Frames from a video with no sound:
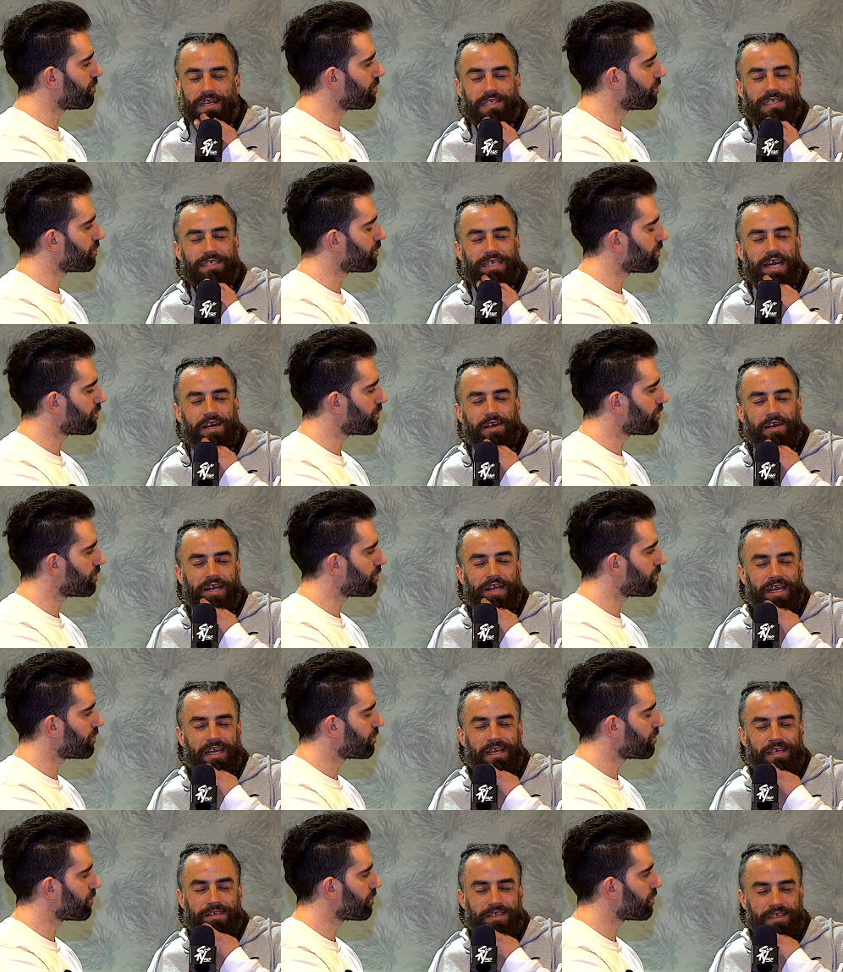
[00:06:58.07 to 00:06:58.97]

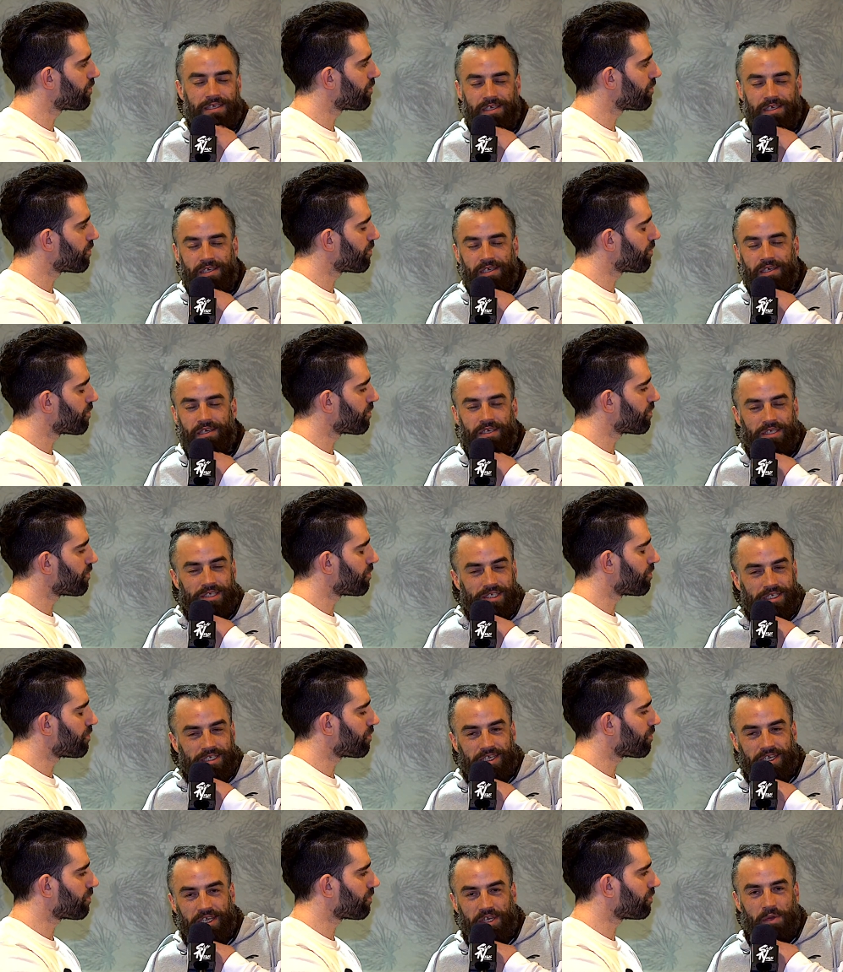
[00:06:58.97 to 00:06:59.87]
Speaker 1: Saturday.
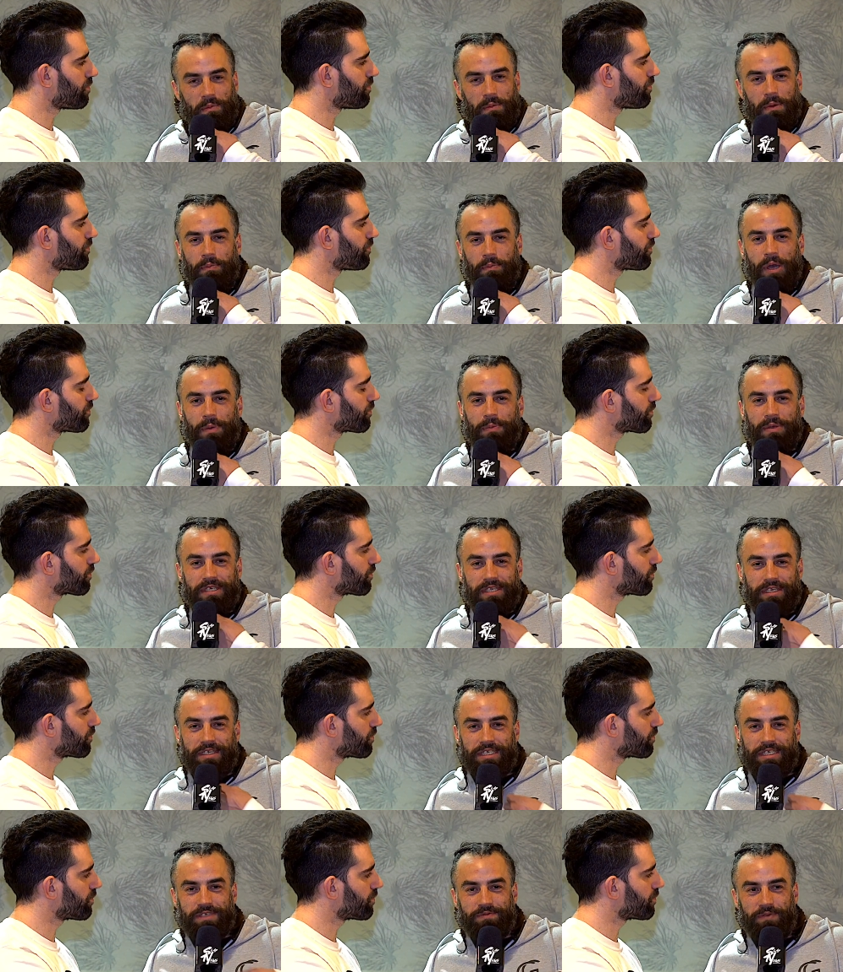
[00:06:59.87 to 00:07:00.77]
You know, I'm a
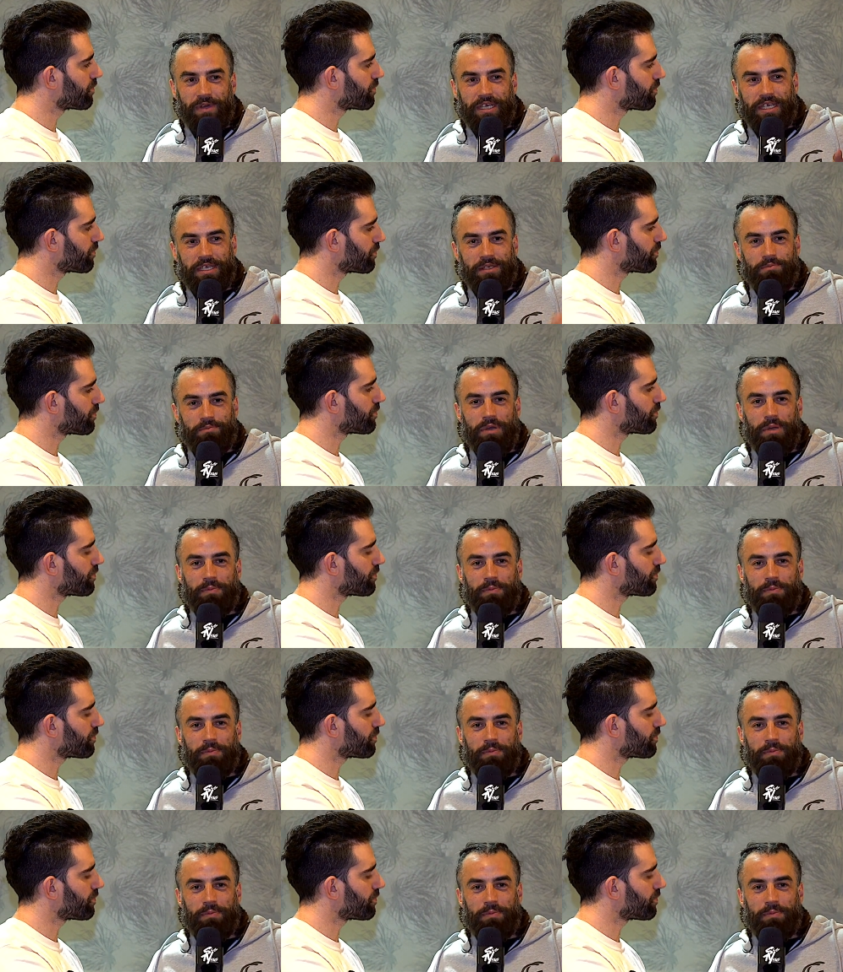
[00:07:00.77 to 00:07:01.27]
puppet to this fucking